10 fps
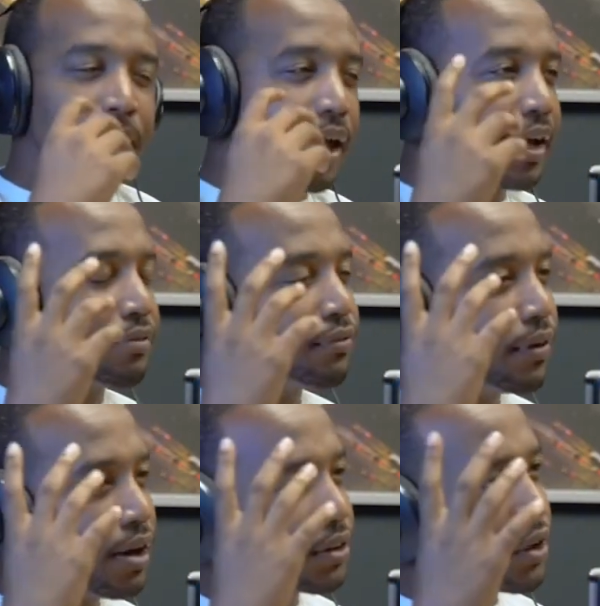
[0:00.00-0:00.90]
like,
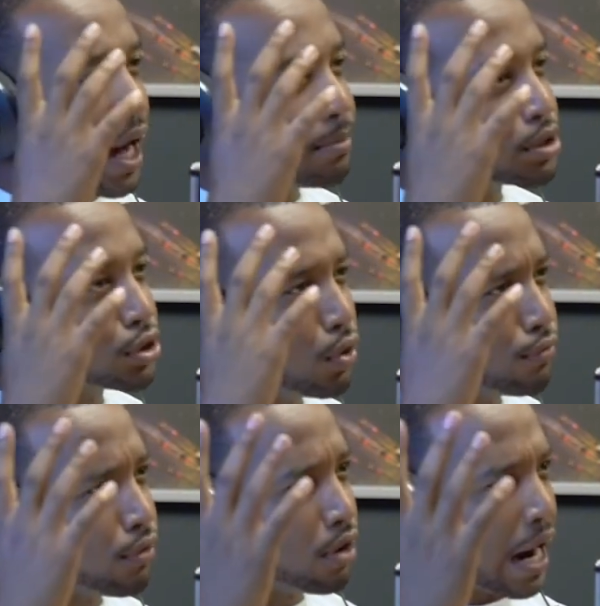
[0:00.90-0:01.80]
fuck, dude, I'm so
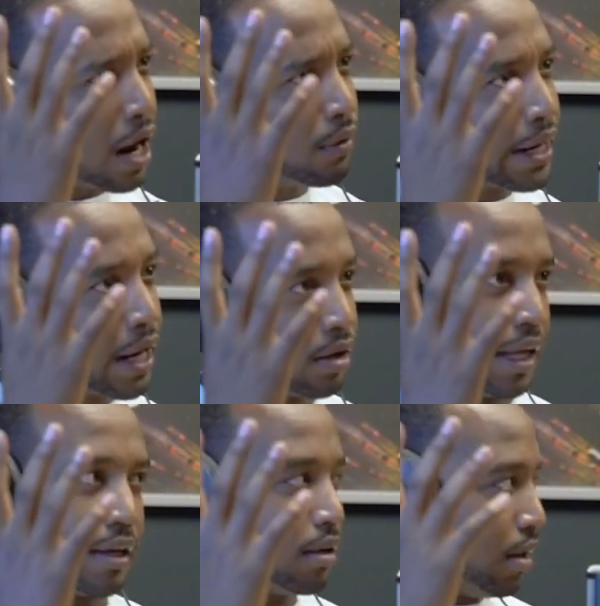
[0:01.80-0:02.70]
far out right now. Like,